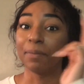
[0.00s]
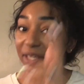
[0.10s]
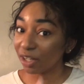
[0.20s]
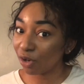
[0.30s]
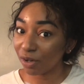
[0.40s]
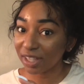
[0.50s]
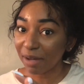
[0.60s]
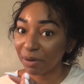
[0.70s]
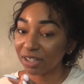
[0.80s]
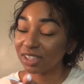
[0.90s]
be cool with
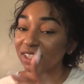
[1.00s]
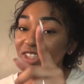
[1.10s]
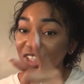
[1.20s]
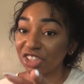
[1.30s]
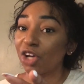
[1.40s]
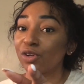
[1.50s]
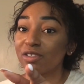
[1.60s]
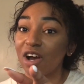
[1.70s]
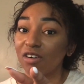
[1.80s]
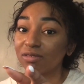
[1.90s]
that person just so
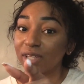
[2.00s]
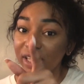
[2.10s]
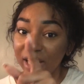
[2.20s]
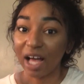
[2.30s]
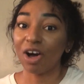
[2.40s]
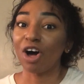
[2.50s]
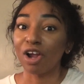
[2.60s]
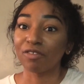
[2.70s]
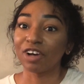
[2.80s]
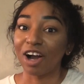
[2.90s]
you know. And you're not
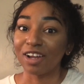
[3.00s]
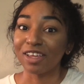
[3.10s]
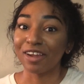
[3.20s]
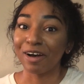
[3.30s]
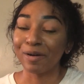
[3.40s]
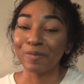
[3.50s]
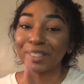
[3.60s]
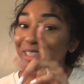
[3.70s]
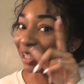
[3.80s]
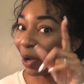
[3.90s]
caught off guard, you know?
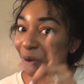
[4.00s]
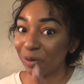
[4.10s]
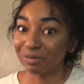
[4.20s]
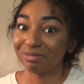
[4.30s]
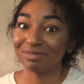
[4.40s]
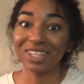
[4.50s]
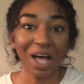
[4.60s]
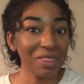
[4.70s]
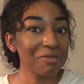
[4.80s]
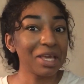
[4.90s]
But don't
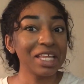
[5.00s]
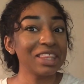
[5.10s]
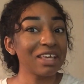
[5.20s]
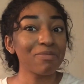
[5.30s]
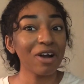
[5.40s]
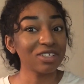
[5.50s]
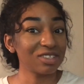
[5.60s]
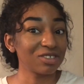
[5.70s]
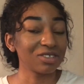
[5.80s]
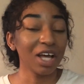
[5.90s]
tell them anything
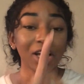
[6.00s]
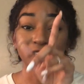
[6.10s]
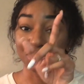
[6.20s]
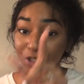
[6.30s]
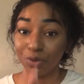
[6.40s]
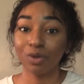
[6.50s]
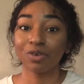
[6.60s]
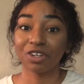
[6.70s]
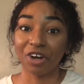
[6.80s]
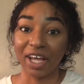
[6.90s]
personal because you
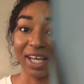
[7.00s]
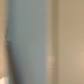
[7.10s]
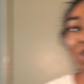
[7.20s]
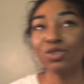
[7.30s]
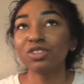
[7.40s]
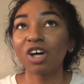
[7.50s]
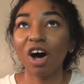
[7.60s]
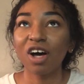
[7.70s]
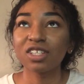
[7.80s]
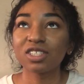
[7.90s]
will regret it. One who
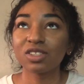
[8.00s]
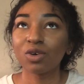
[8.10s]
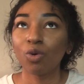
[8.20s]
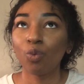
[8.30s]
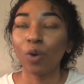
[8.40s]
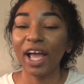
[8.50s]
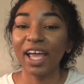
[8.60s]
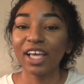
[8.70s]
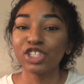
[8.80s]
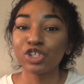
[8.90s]
talks
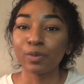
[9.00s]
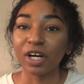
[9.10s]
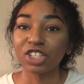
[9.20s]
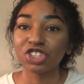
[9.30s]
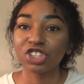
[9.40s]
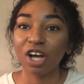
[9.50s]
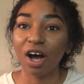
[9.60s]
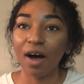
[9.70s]
way too much. The